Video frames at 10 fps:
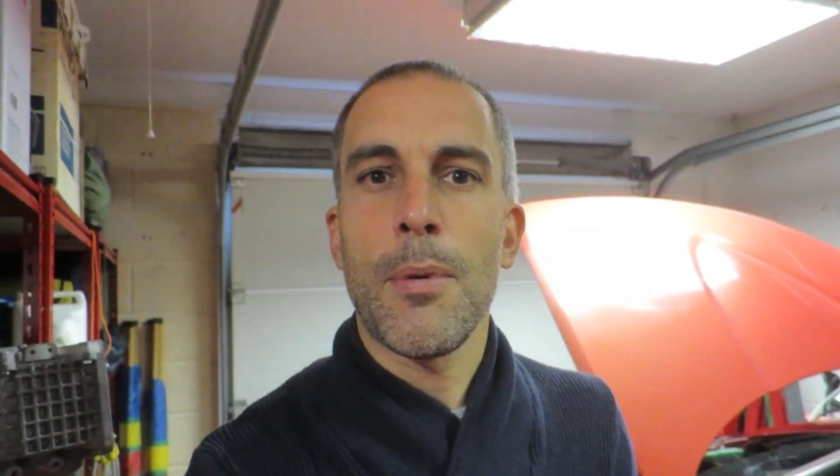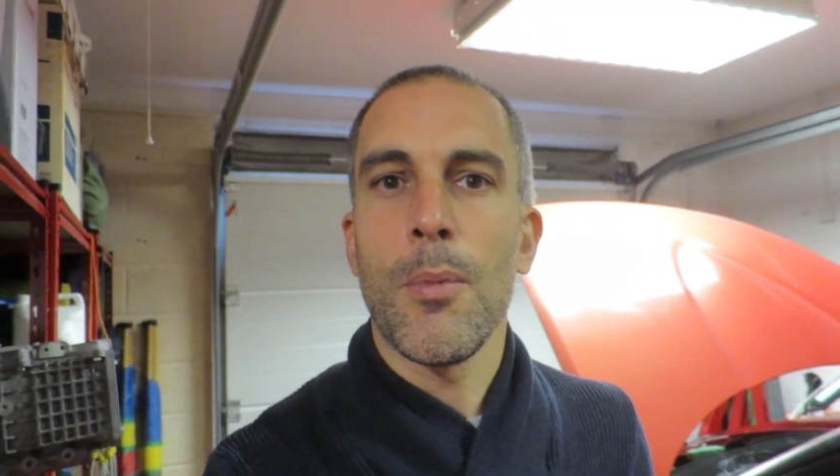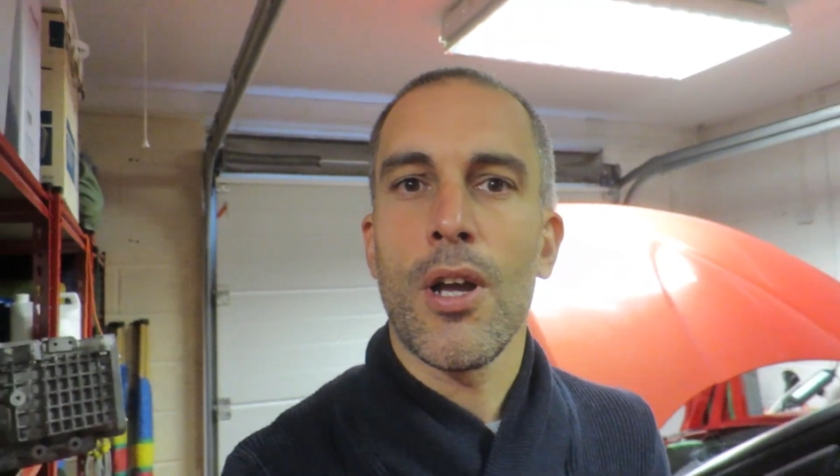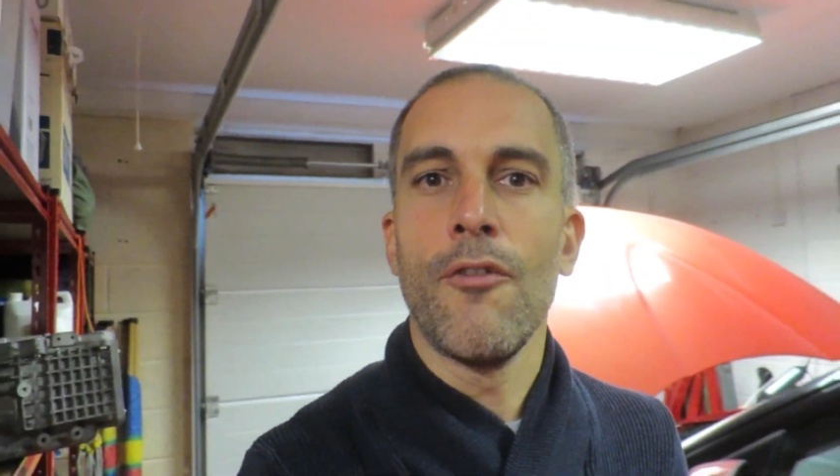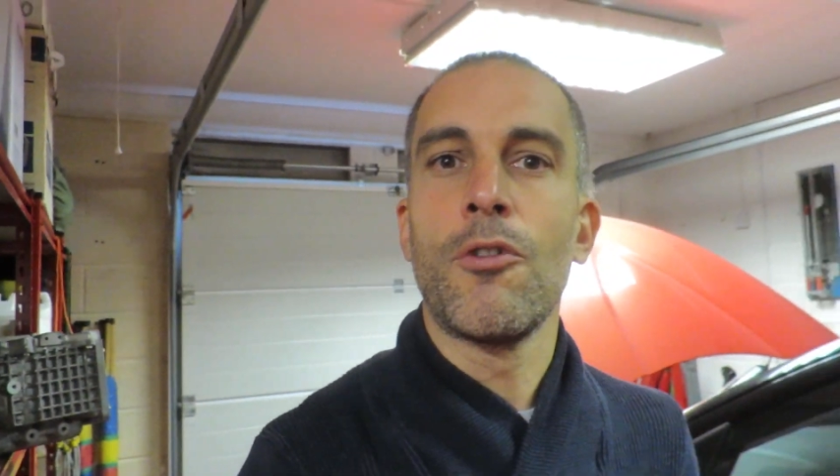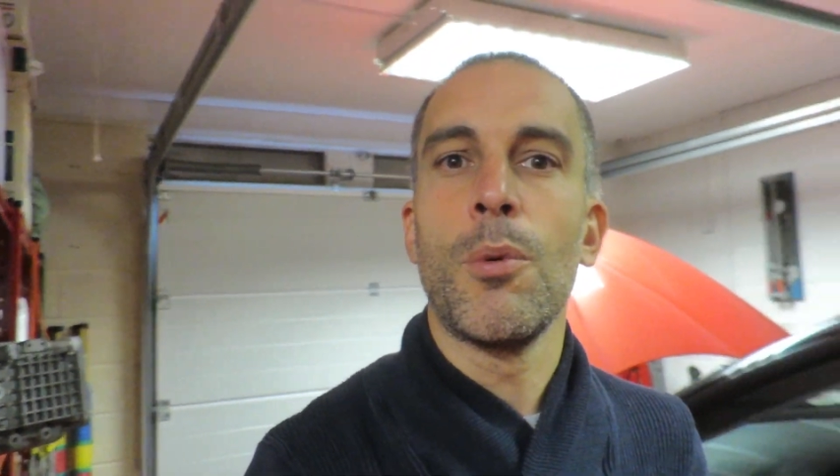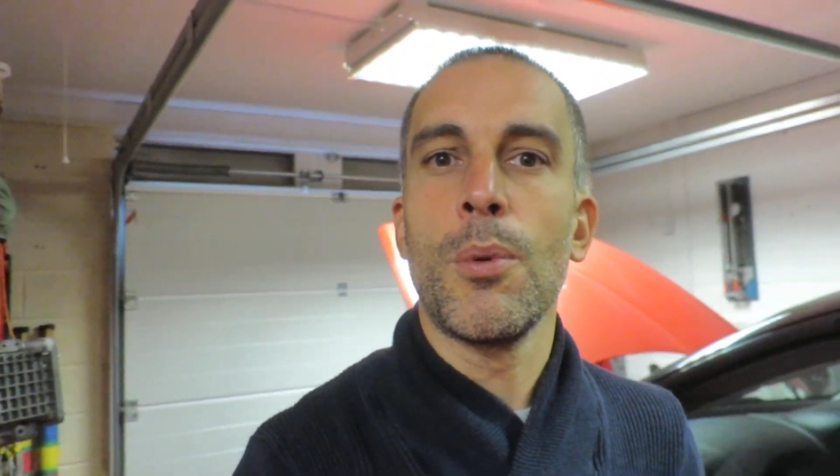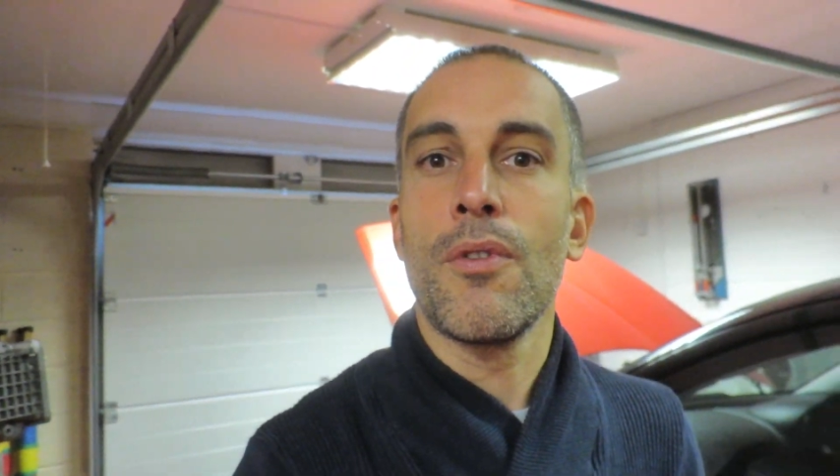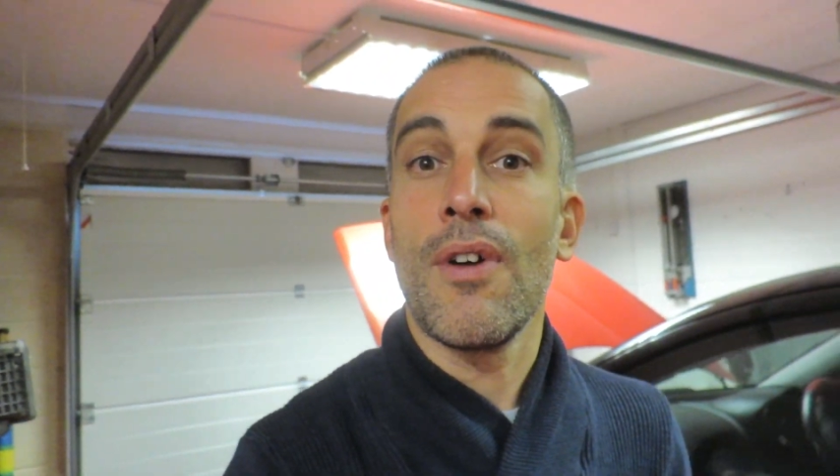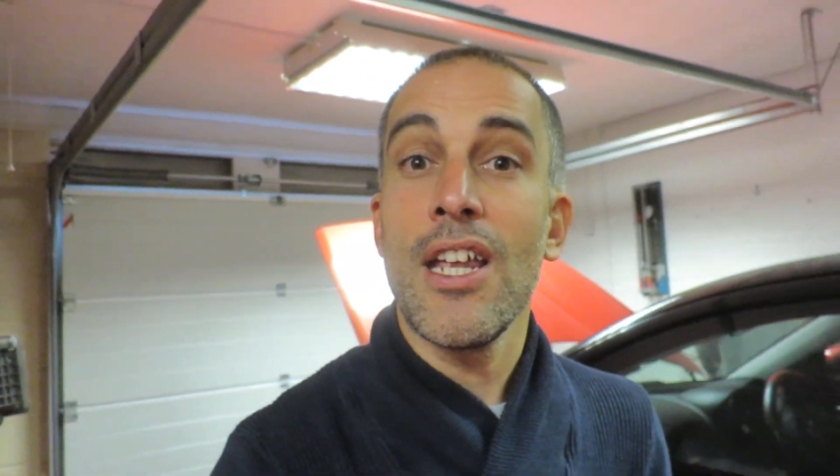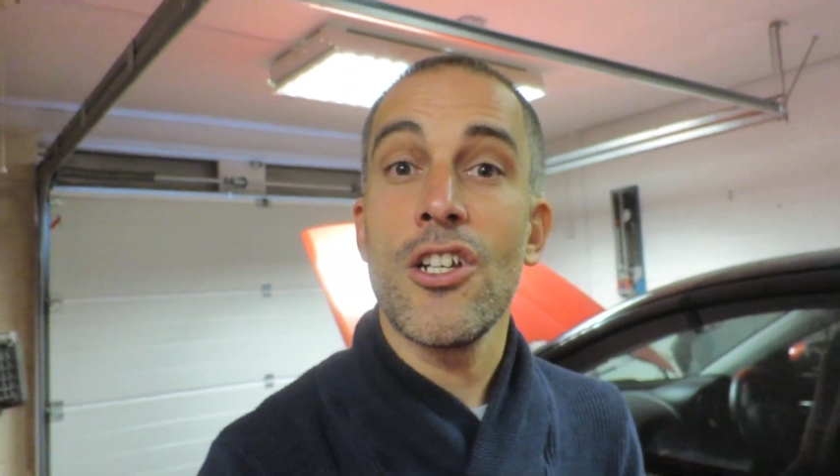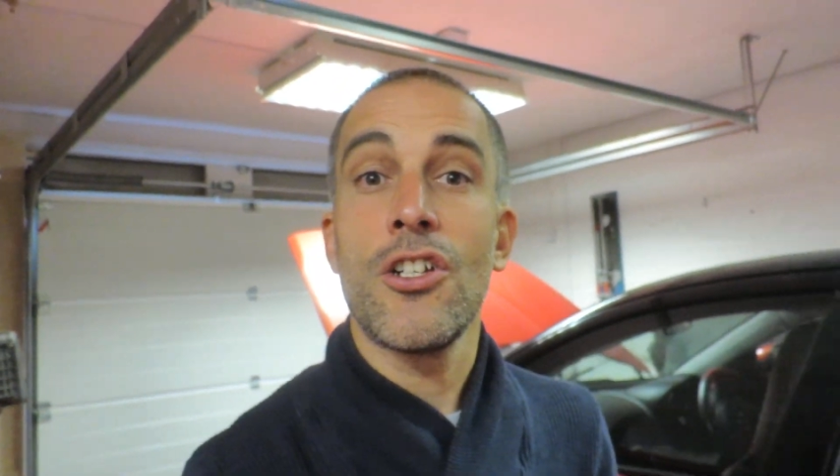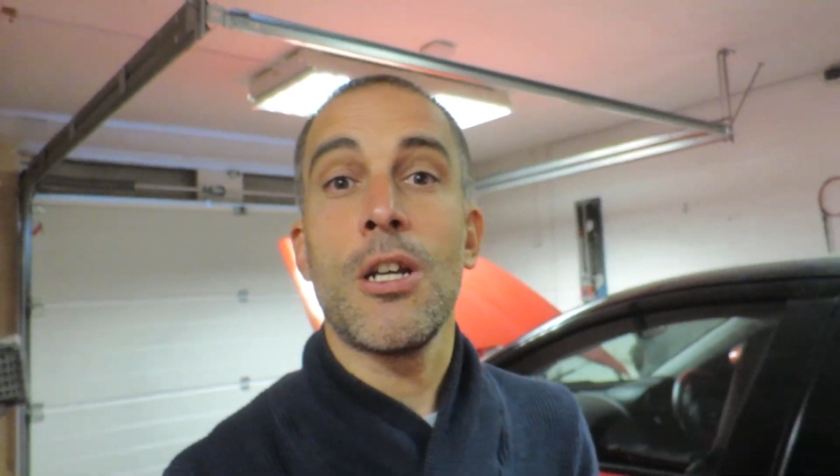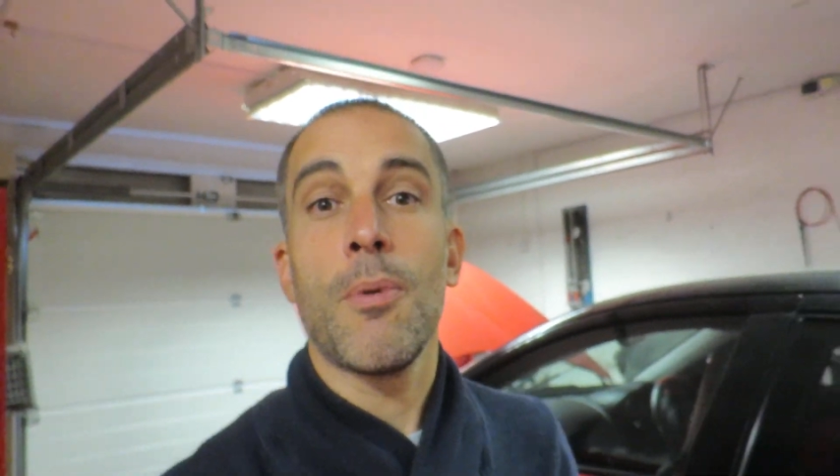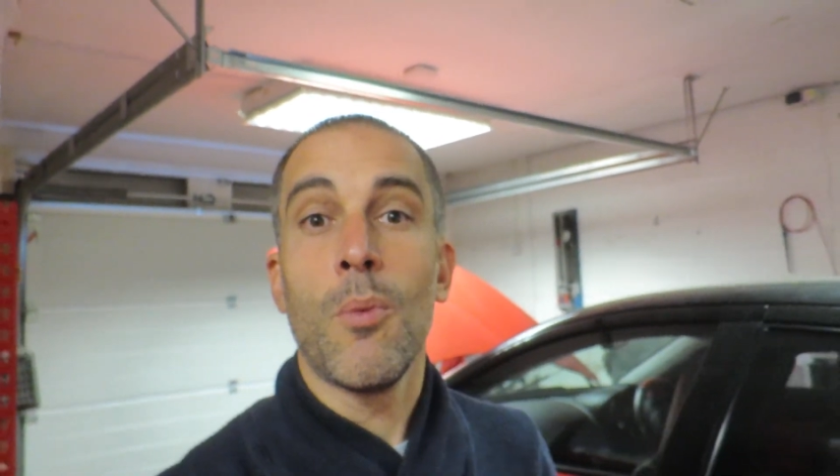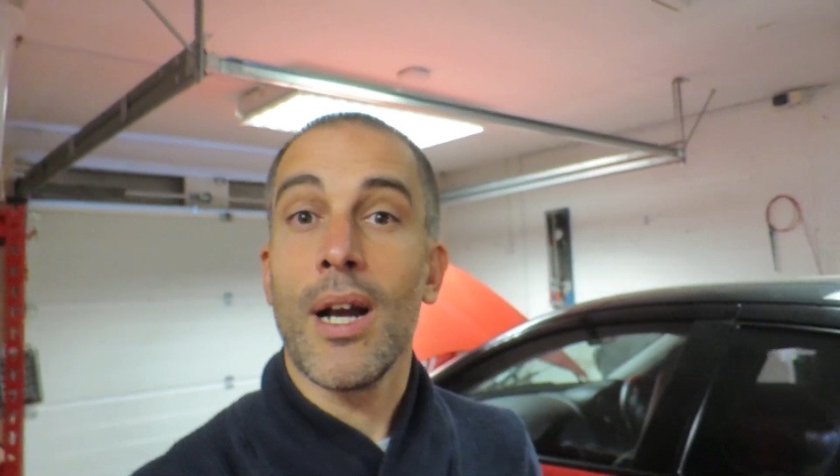bit more comfortable with the relationship and